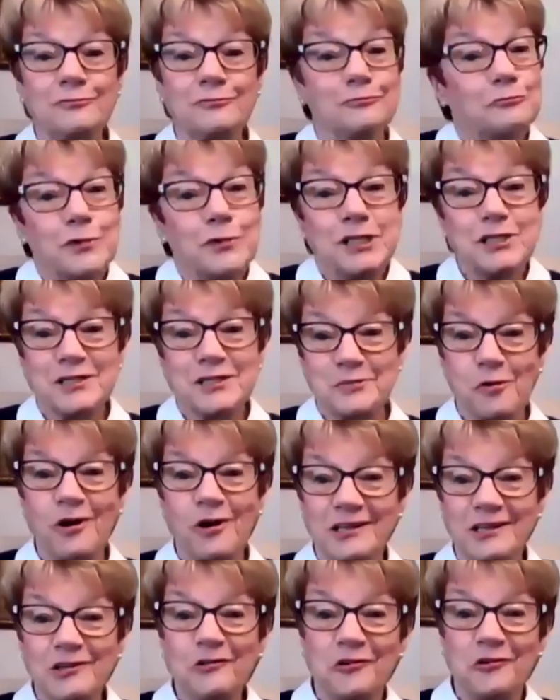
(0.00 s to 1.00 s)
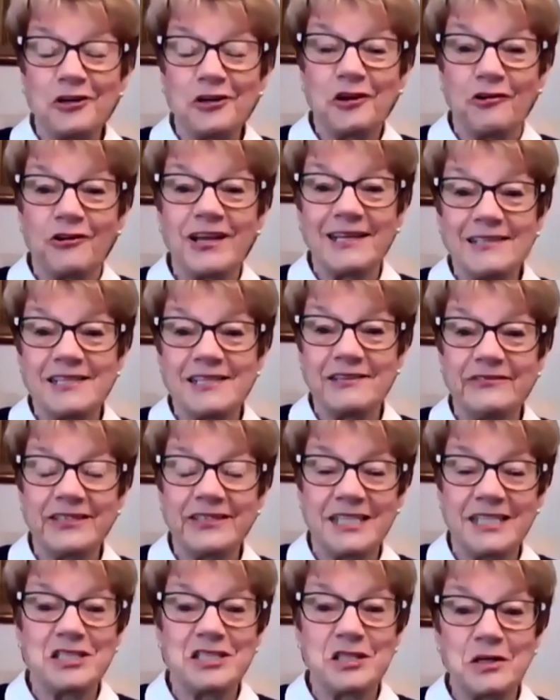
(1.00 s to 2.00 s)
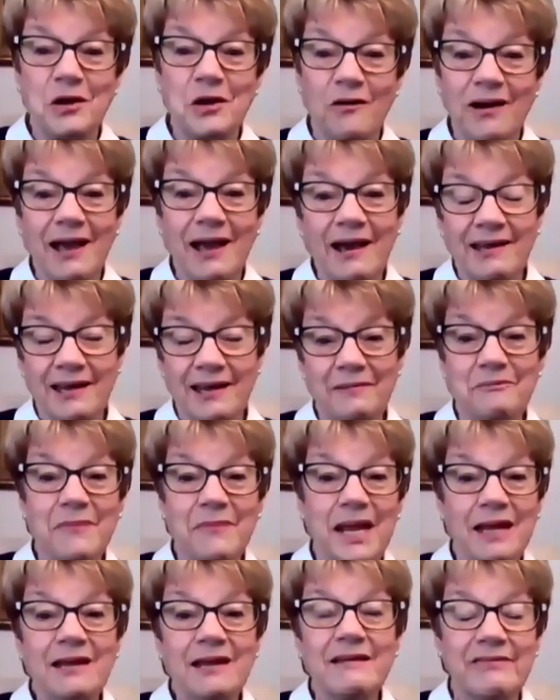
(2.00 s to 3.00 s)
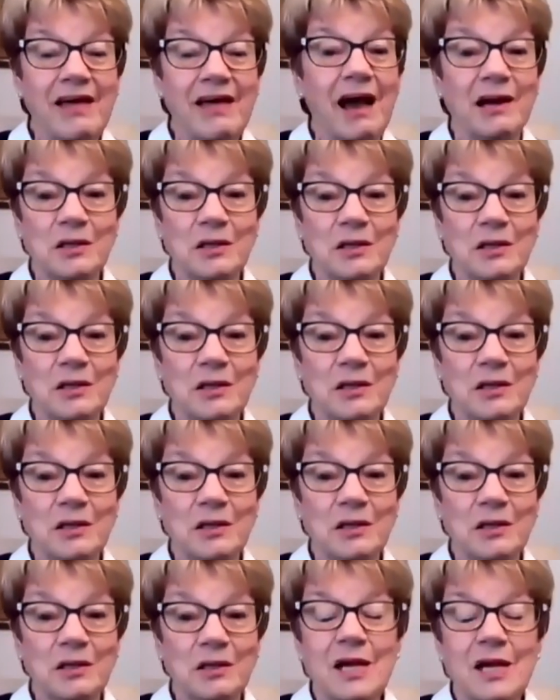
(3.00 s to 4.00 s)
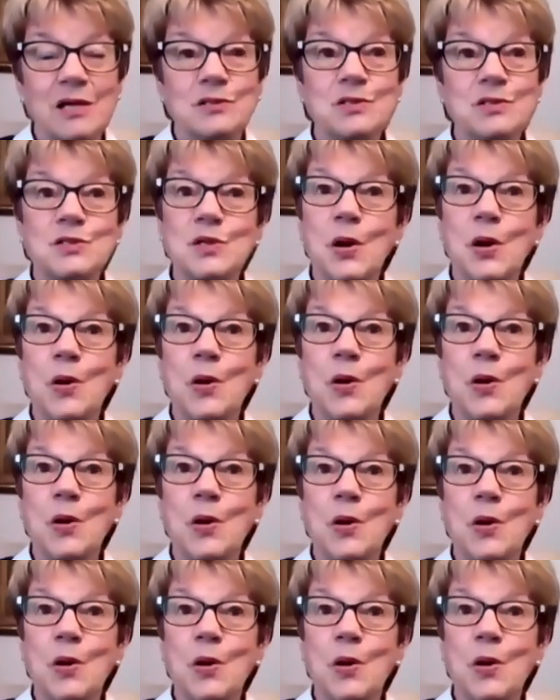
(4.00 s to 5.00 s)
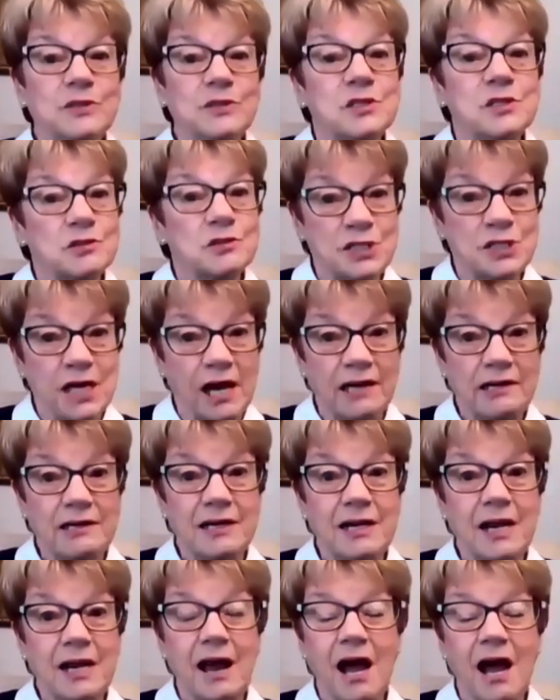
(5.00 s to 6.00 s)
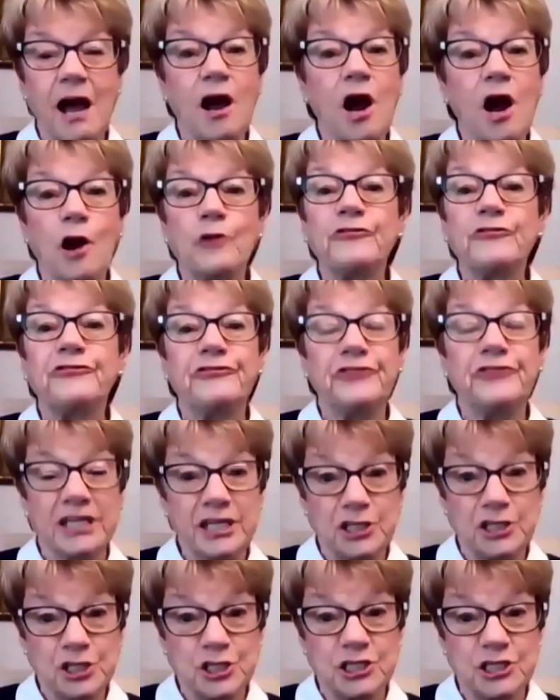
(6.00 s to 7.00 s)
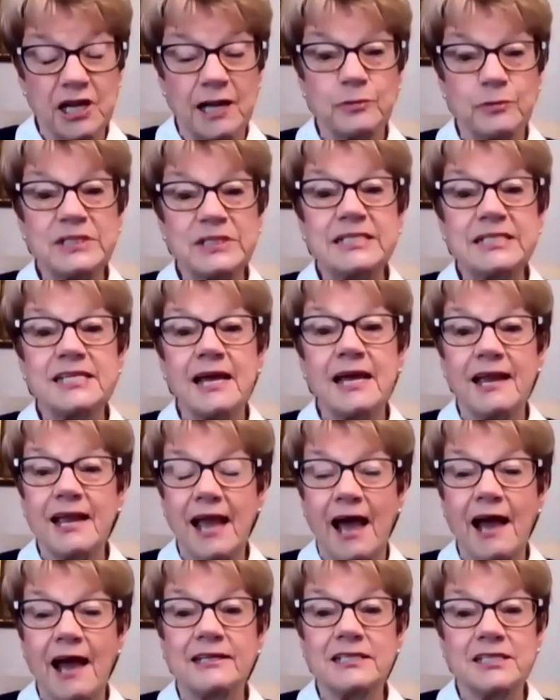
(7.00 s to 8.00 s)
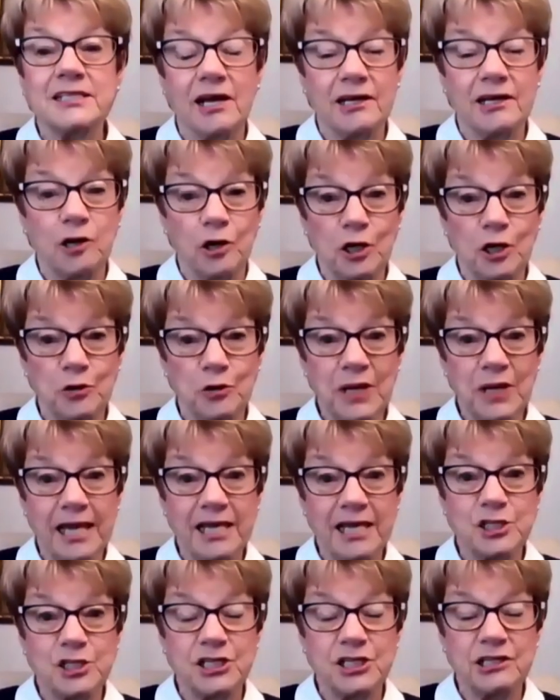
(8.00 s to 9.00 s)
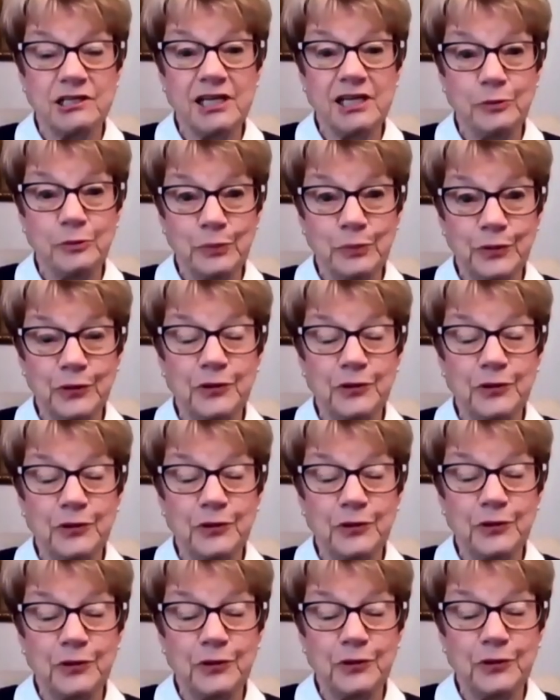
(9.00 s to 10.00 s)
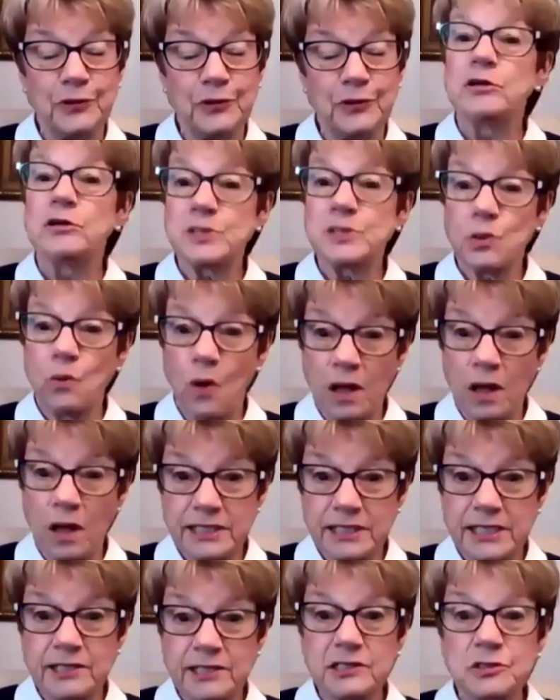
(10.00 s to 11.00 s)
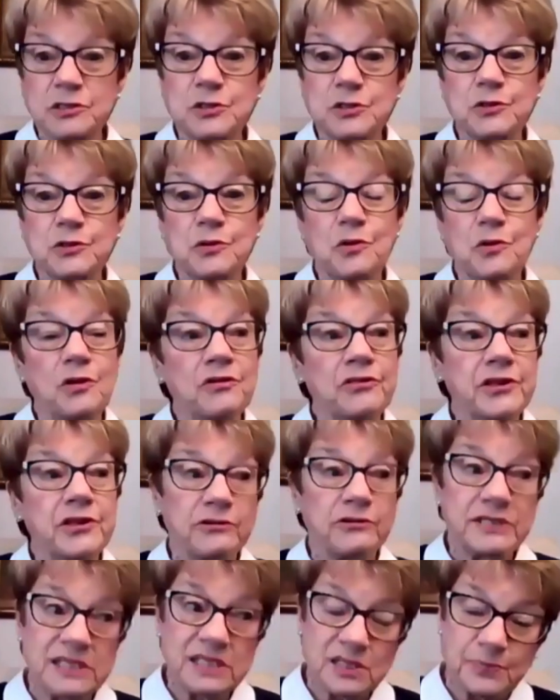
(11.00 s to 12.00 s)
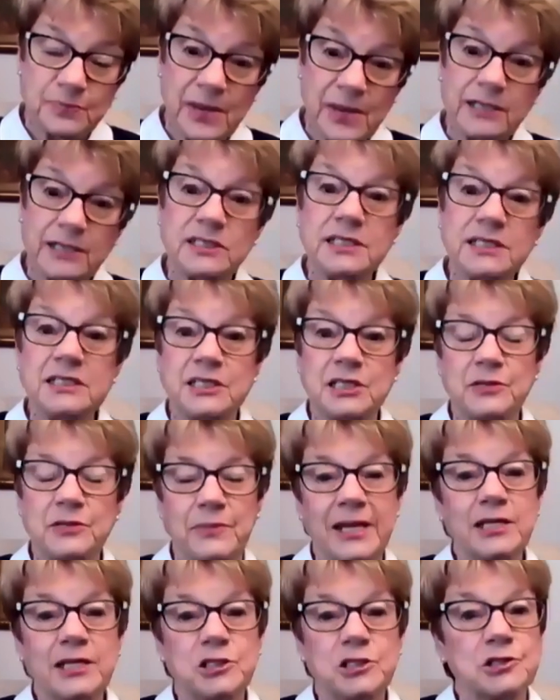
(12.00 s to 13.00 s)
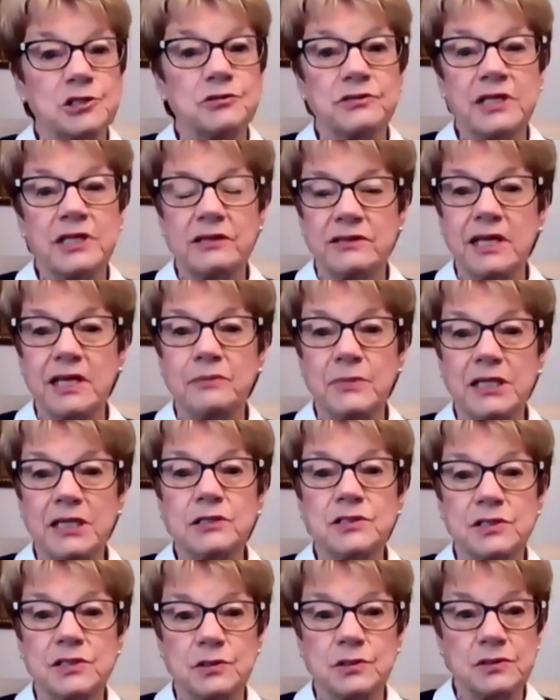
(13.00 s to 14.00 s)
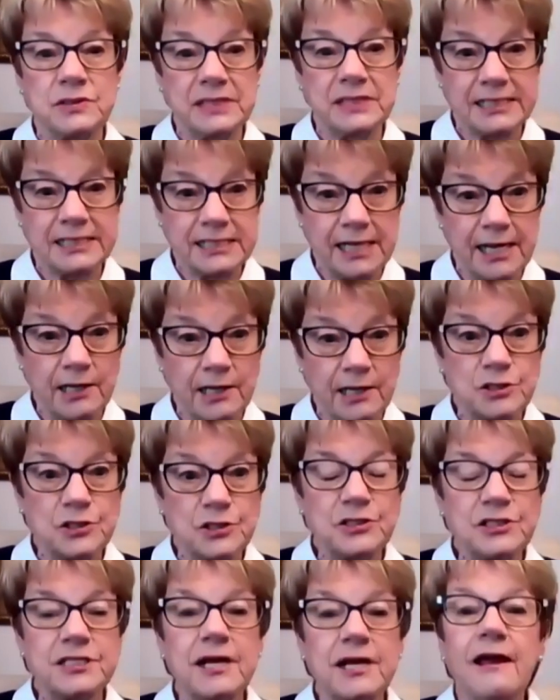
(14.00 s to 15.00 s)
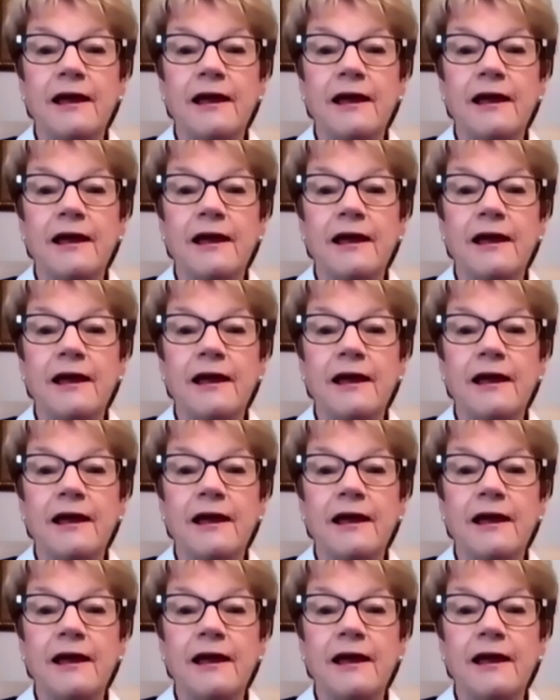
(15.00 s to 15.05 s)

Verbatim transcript: We just want your creativity to go ahead and make that quilt. So the quilts are done, are finished, I would say, at, at our location in Perth. And there's quality control. They're inspected to make sure that they meet a certain standard.